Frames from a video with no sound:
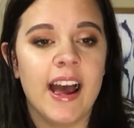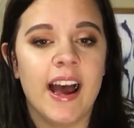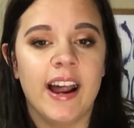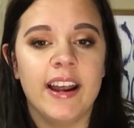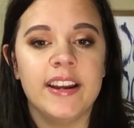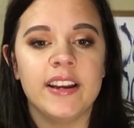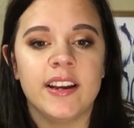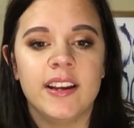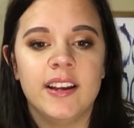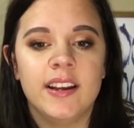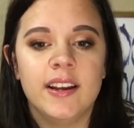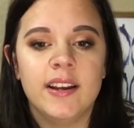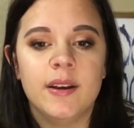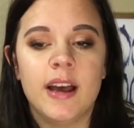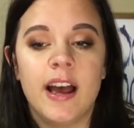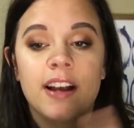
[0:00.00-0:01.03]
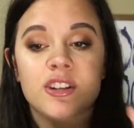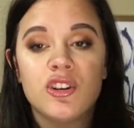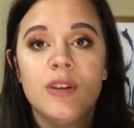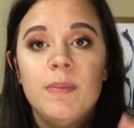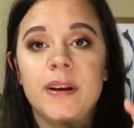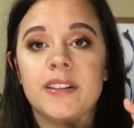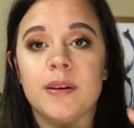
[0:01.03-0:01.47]
I actually
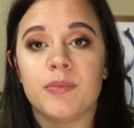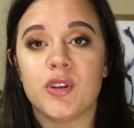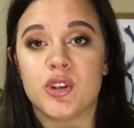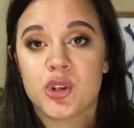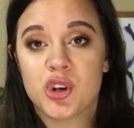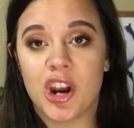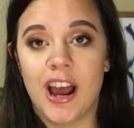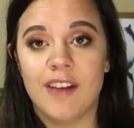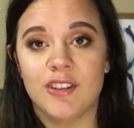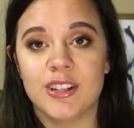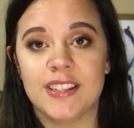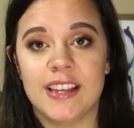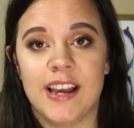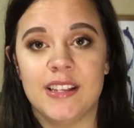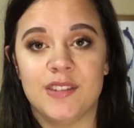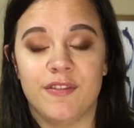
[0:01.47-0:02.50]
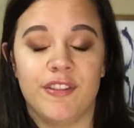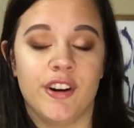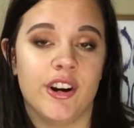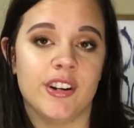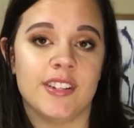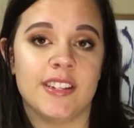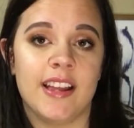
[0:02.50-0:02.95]
picked up the travel size
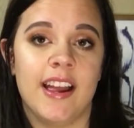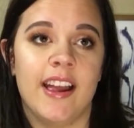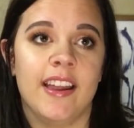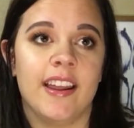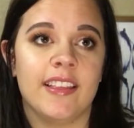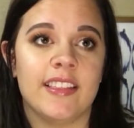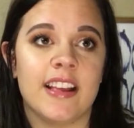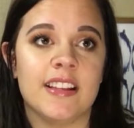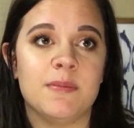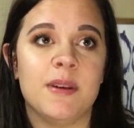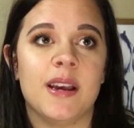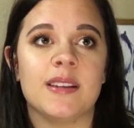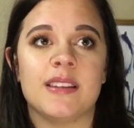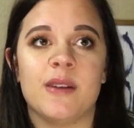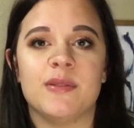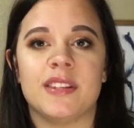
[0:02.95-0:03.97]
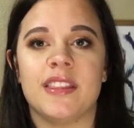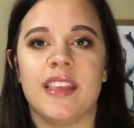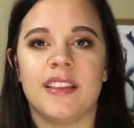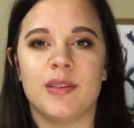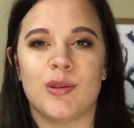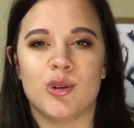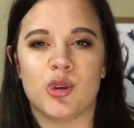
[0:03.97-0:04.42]
first, and that's because I was in
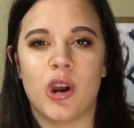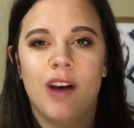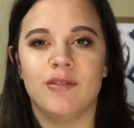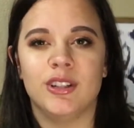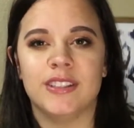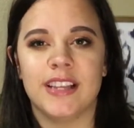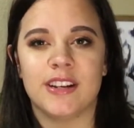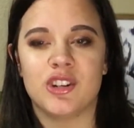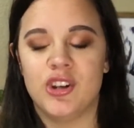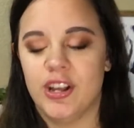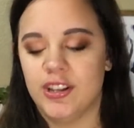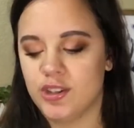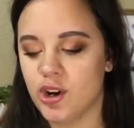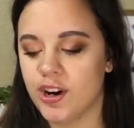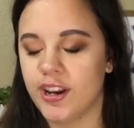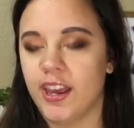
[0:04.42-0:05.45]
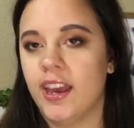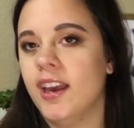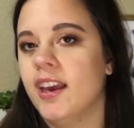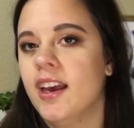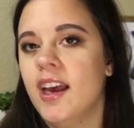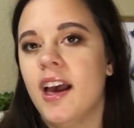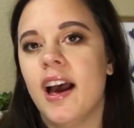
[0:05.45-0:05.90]
like the travel section at
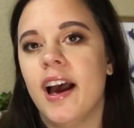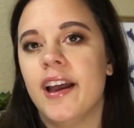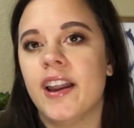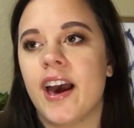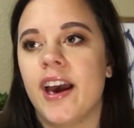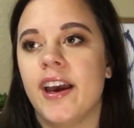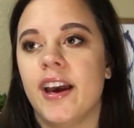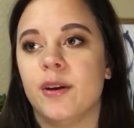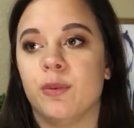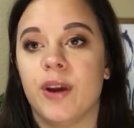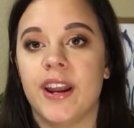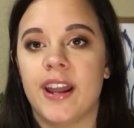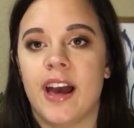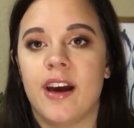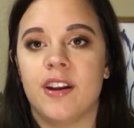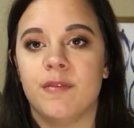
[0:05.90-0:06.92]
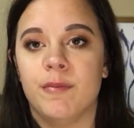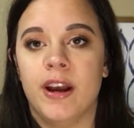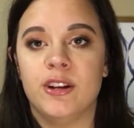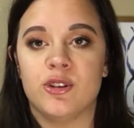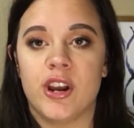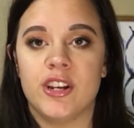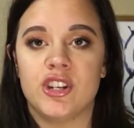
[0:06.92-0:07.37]
Target, and I had ran out of my
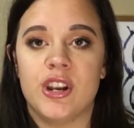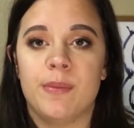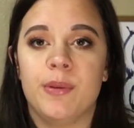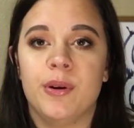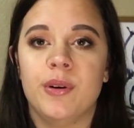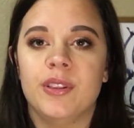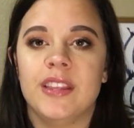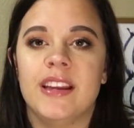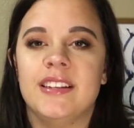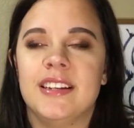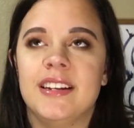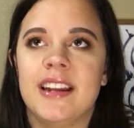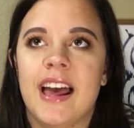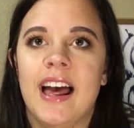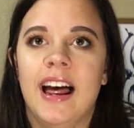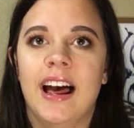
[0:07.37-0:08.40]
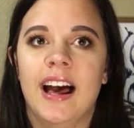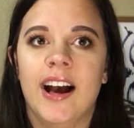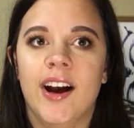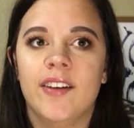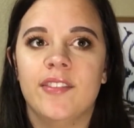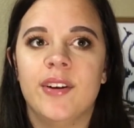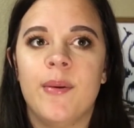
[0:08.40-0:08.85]
dry shampoo and they didn't
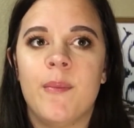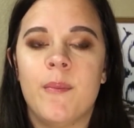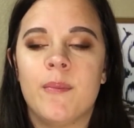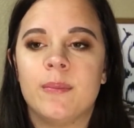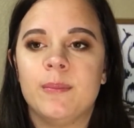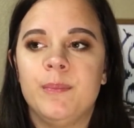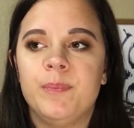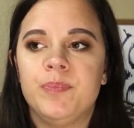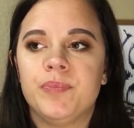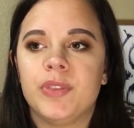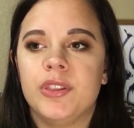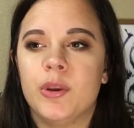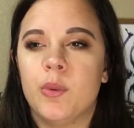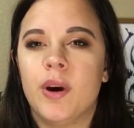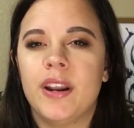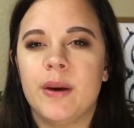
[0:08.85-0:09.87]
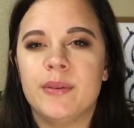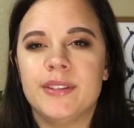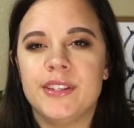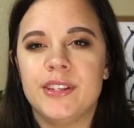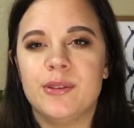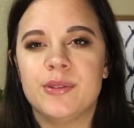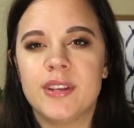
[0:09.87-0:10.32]
have the one I was
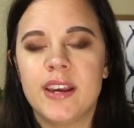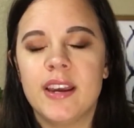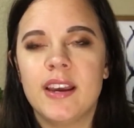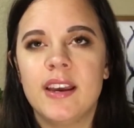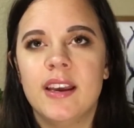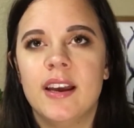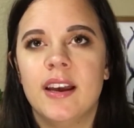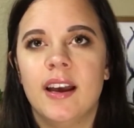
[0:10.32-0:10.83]
using.